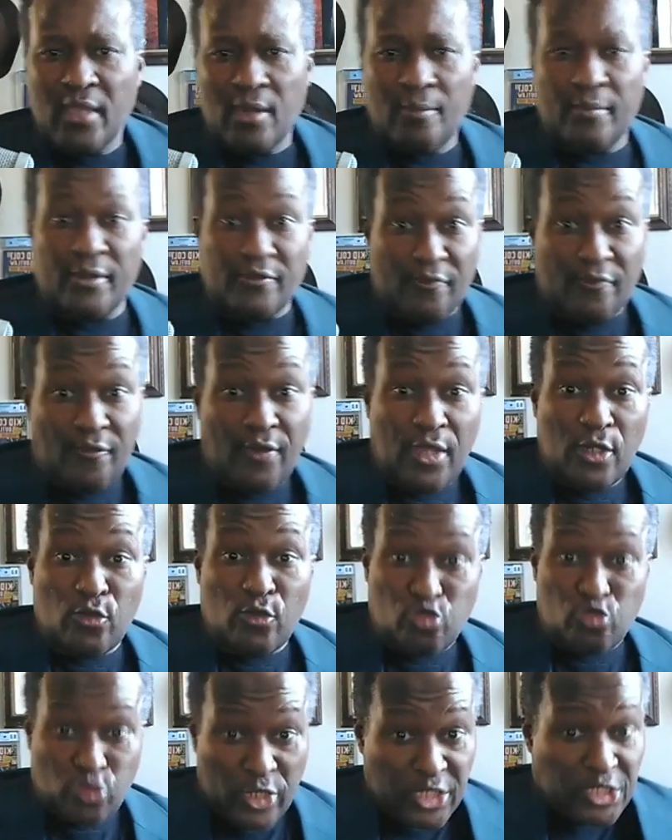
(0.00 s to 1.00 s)
But
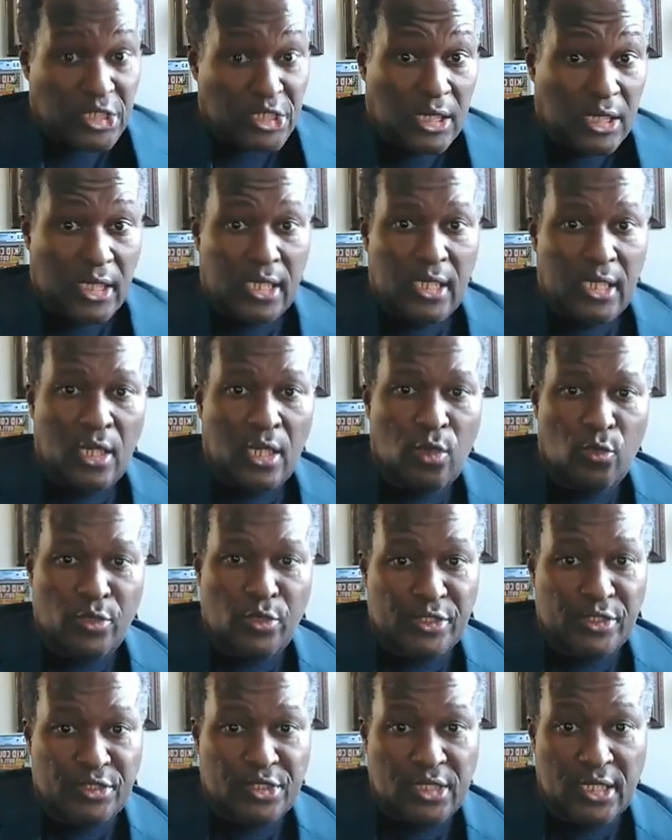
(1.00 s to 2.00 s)
originally, when
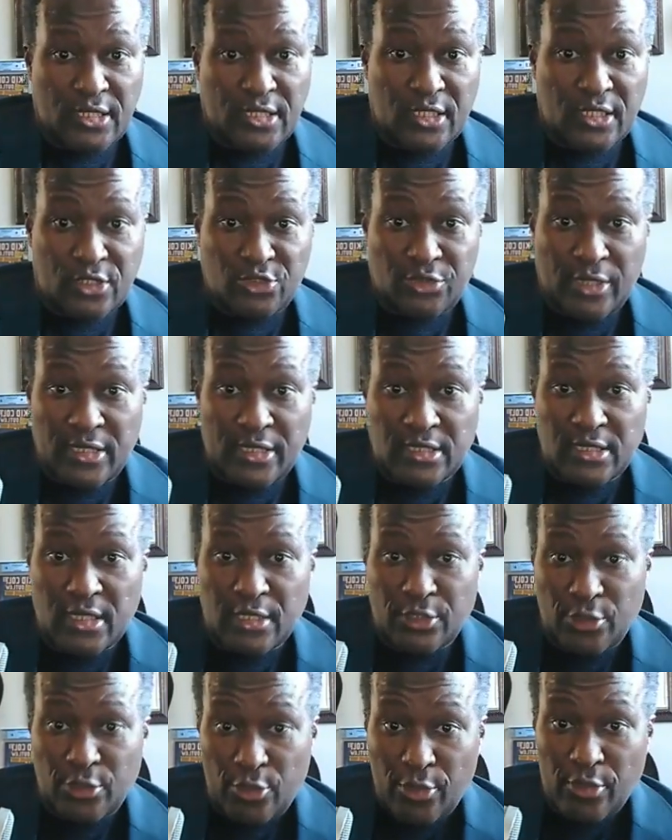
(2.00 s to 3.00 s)
you see Dick Tracy
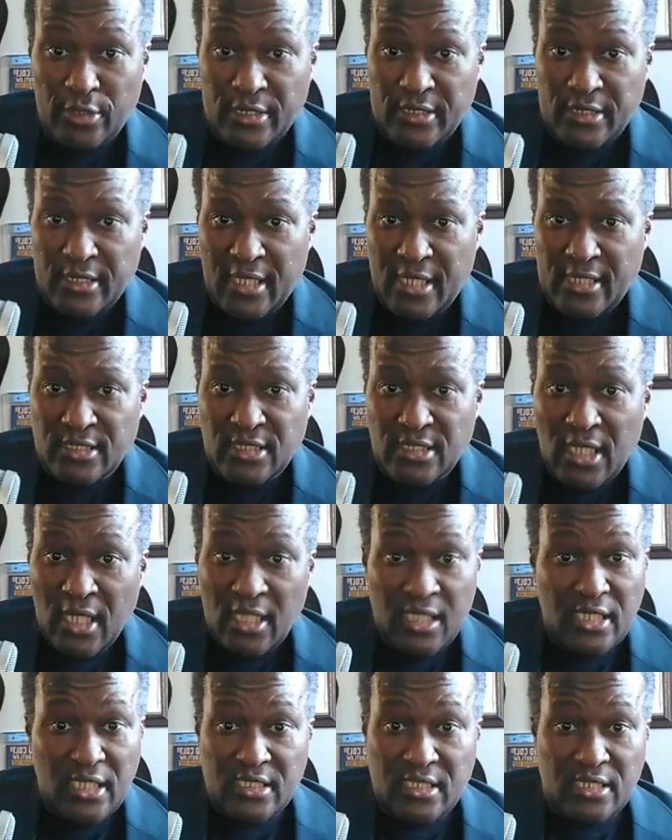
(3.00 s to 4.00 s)
in the early days,
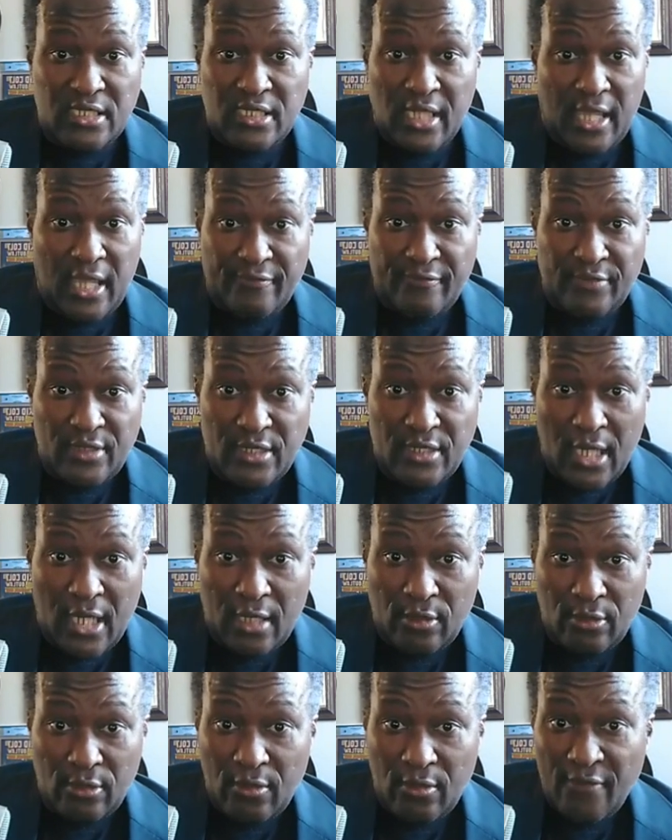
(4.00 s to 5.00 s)
he didn't have the
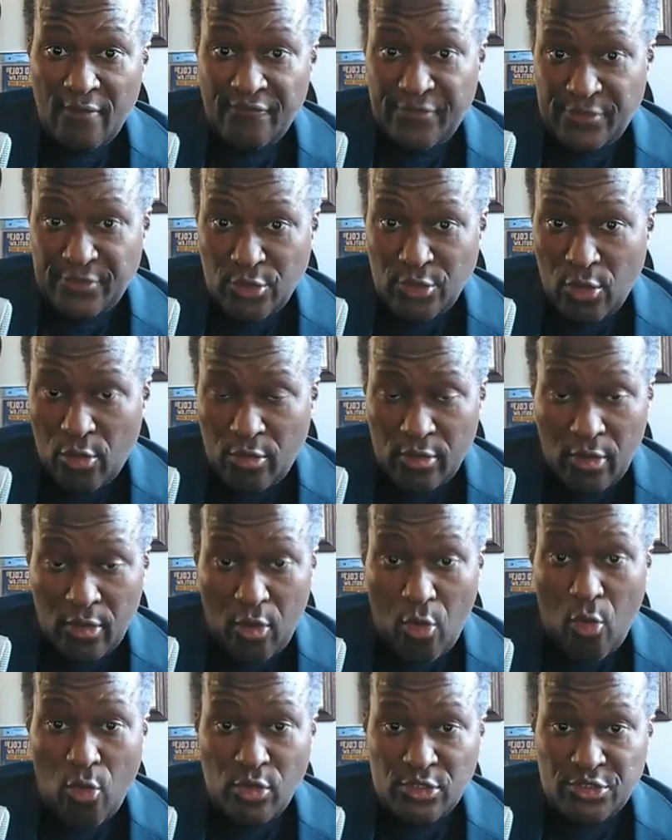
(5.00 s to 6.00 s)
yellow fedora
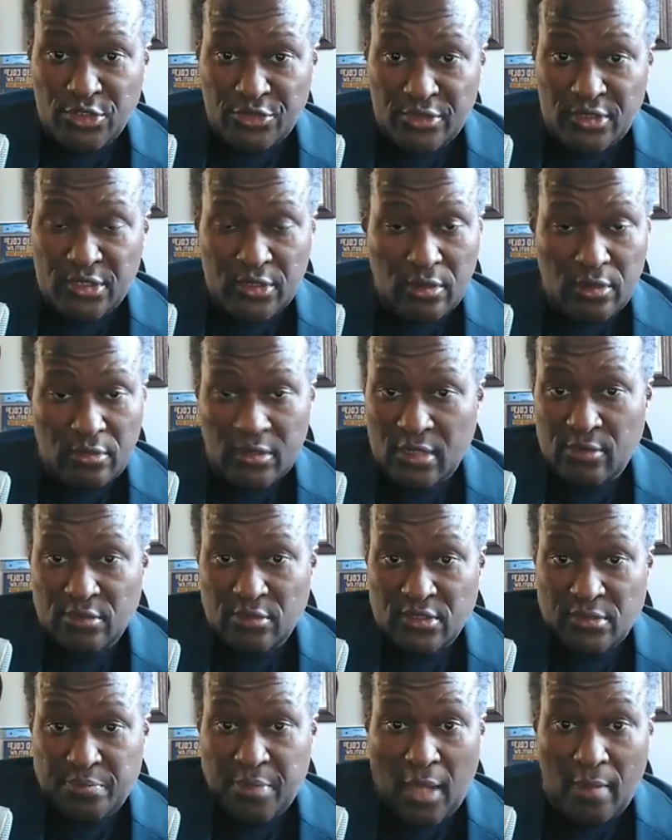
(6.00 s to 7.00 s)
or trench coat. It
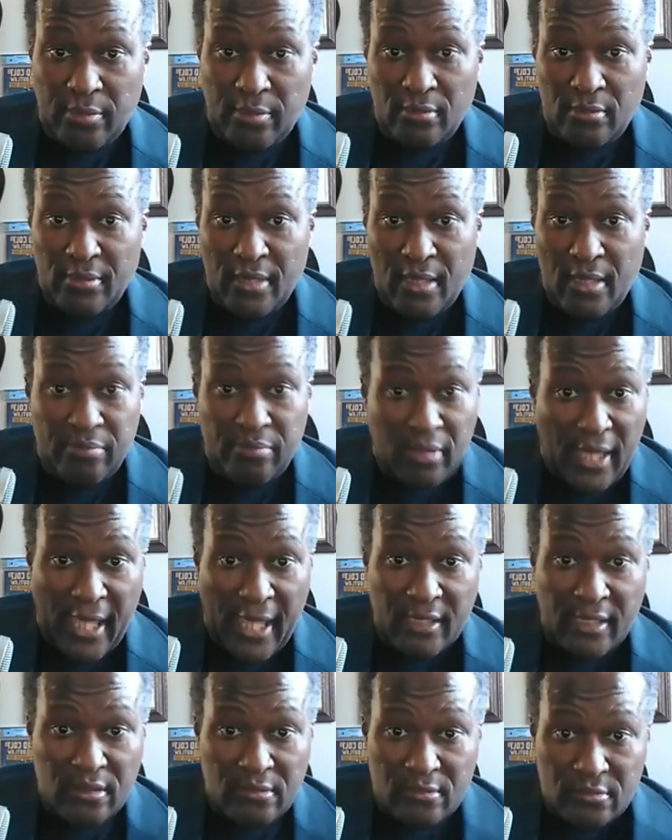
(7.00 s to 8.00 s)
was probably a
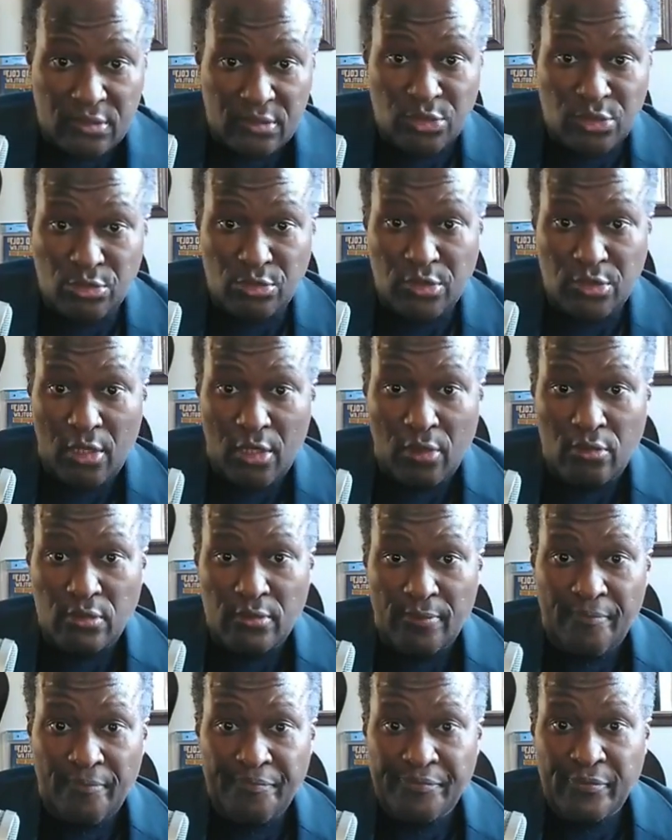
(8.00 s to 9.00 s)
black suit coat,
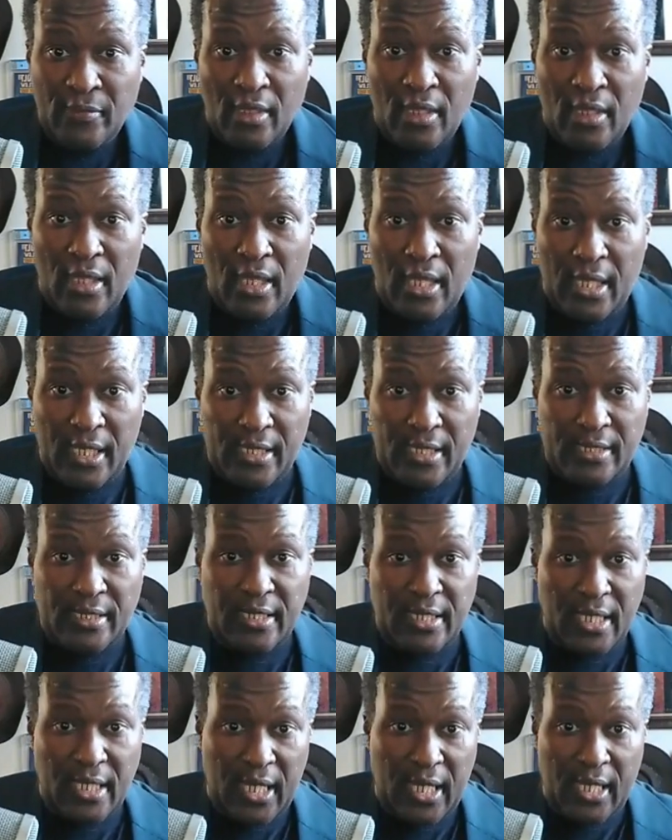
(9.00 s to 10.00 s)
and
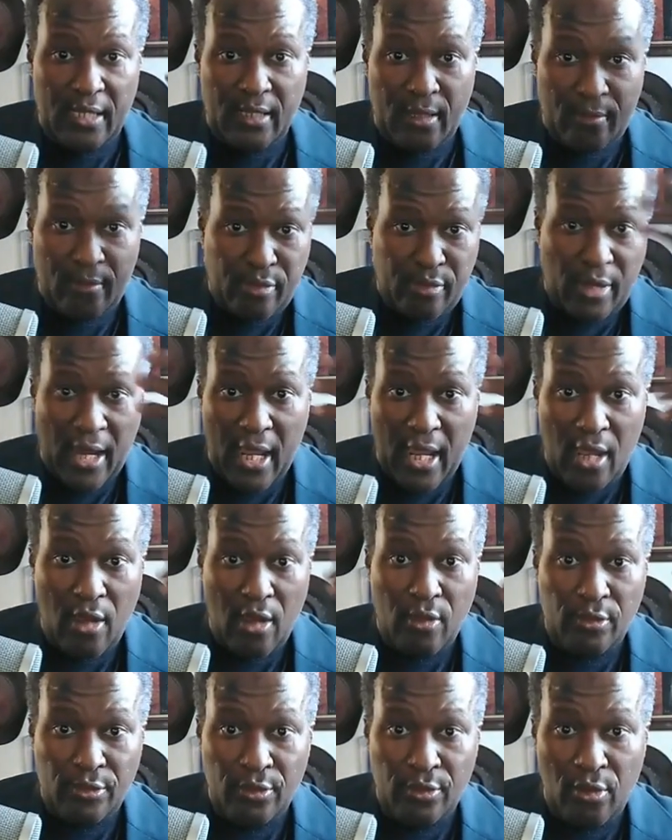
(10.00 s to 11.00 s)
he had a
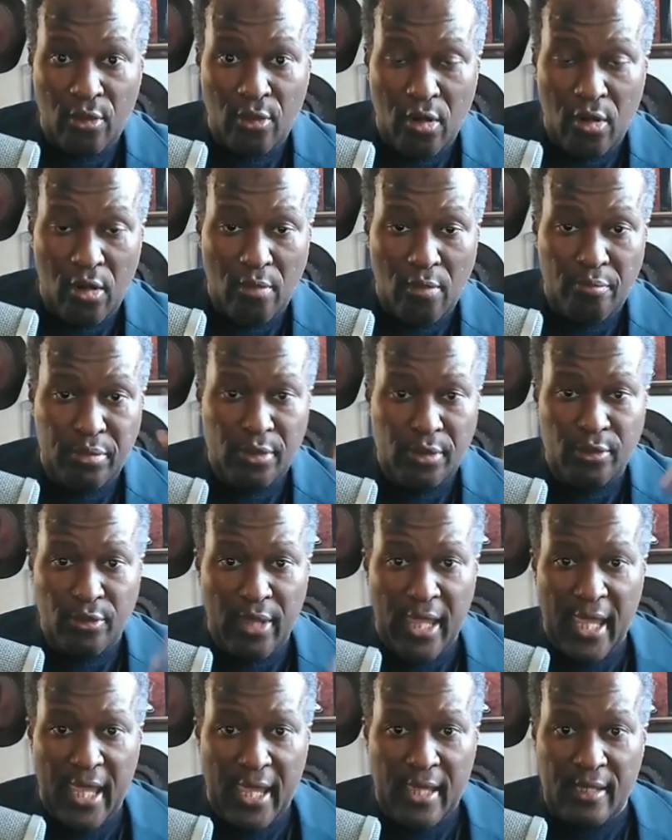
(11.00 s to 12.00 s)
brown or a blue
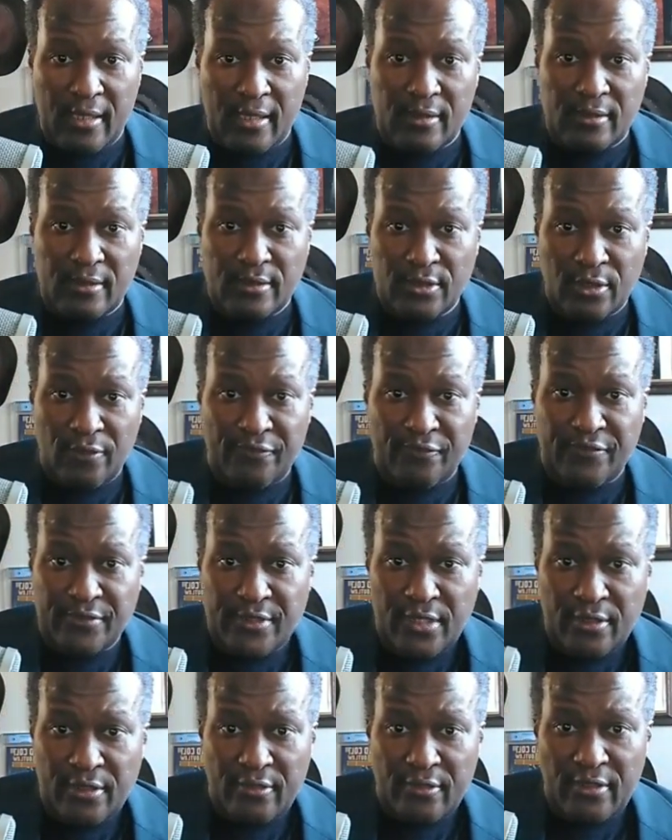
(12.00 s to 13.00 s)
hat, you know,
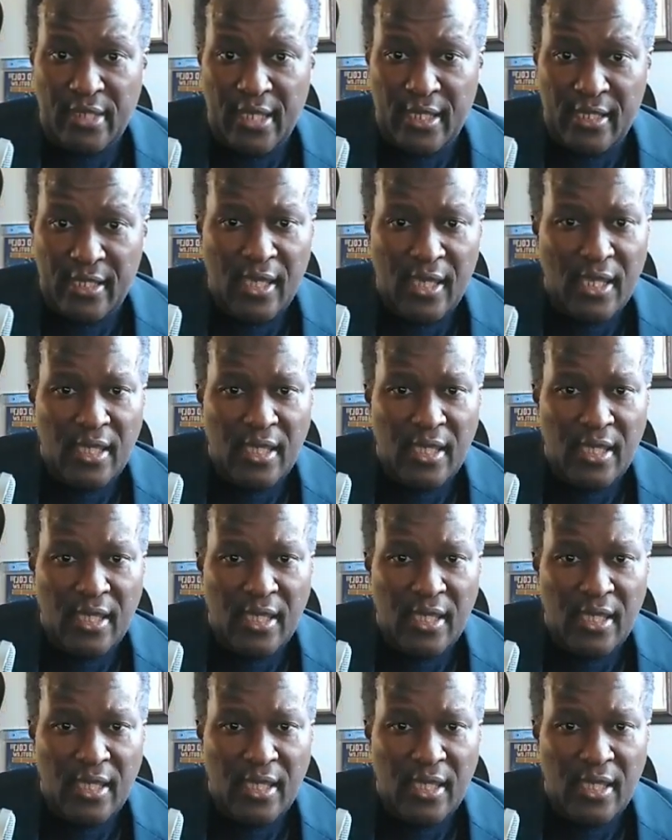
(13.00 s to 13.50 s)
Federo hat.